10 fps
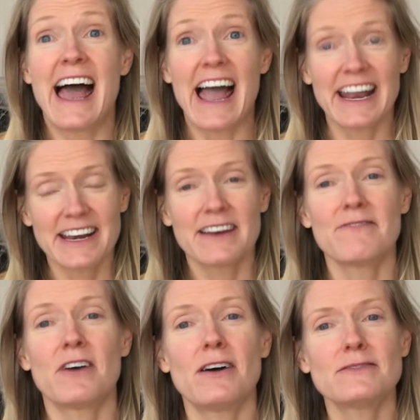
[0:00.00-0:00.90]
and it
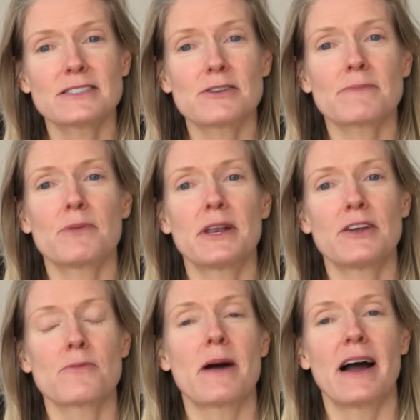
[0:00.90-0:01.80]
involves putting
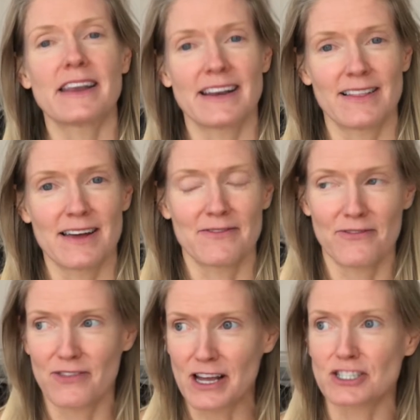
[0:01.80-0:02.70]
your body in a lot of
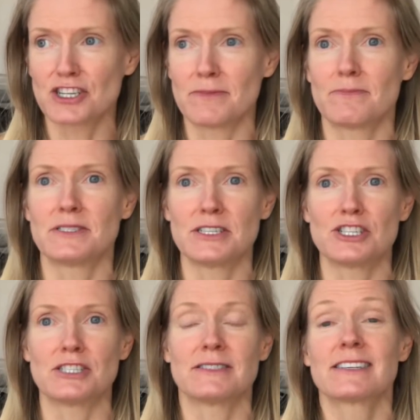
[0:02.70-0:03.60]
flexion
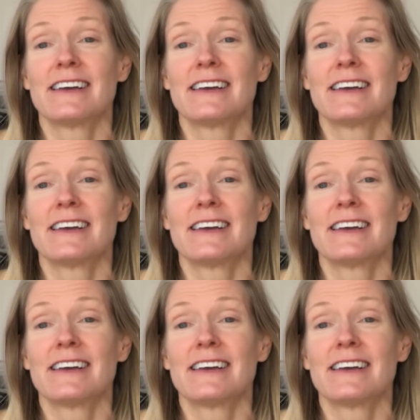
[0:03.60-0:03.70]
positions.